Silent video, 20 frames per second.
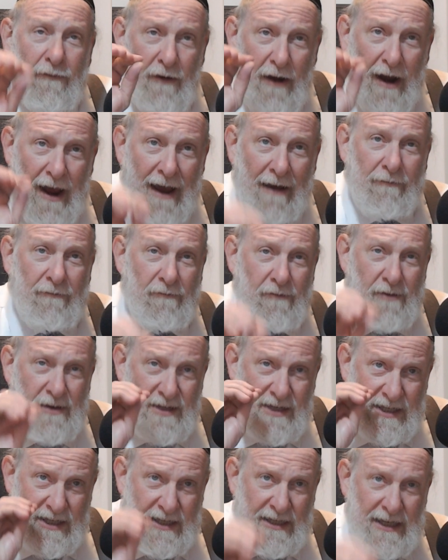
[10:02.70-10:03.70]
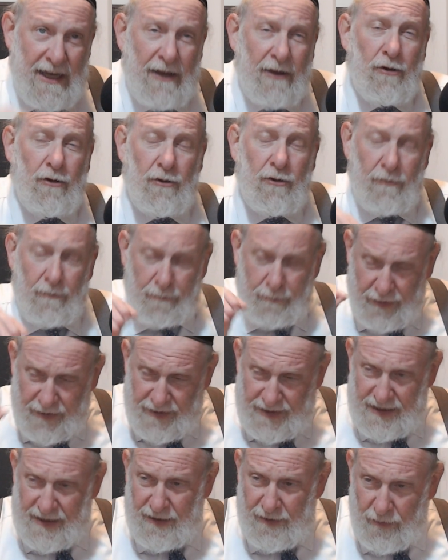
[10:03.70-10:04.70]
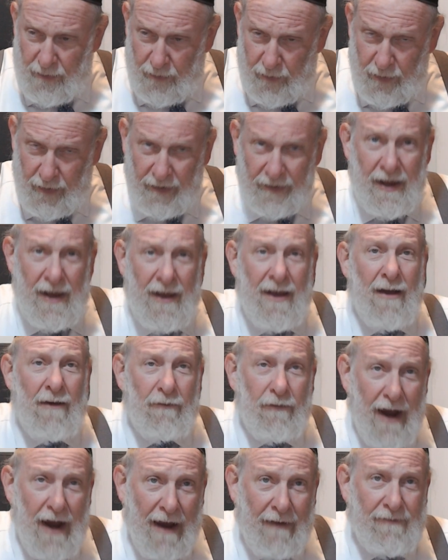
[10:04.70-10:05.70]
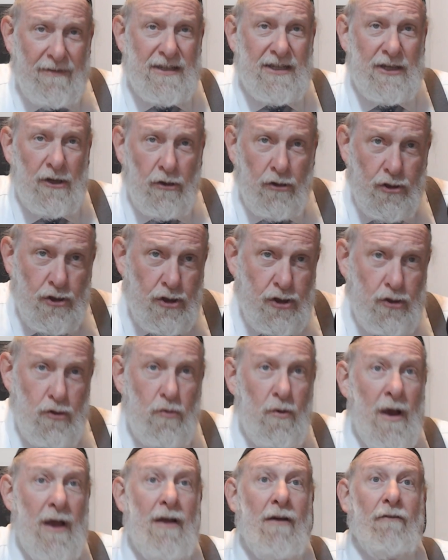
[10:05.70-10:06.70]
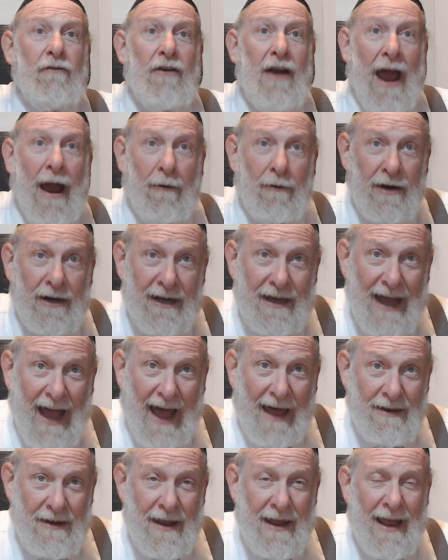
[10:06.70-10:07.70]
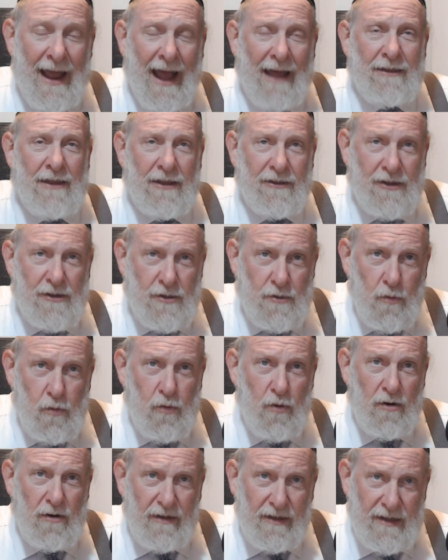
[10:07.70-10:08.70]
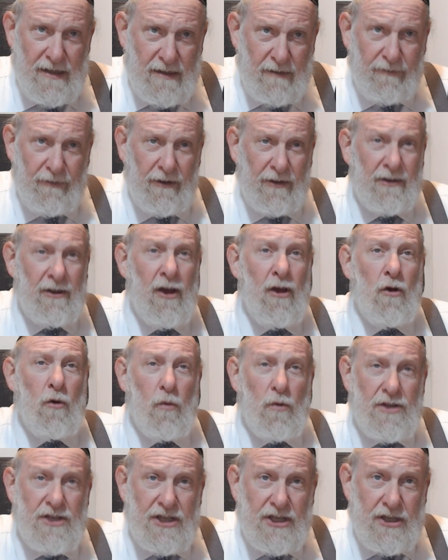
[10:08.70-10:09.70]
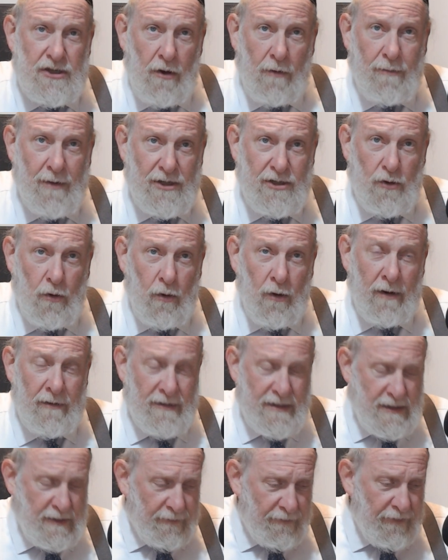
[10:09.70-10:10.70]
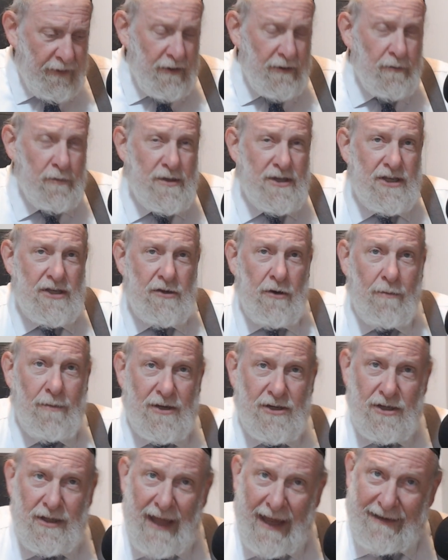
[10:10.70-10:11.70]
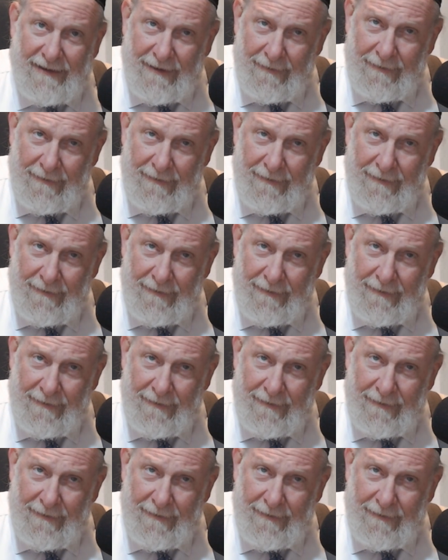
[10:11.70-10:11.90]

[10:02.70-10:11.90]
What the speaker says: every single person in the world, for every single Jew, for our God, and that this world is filled with so much or it's filled with so much light.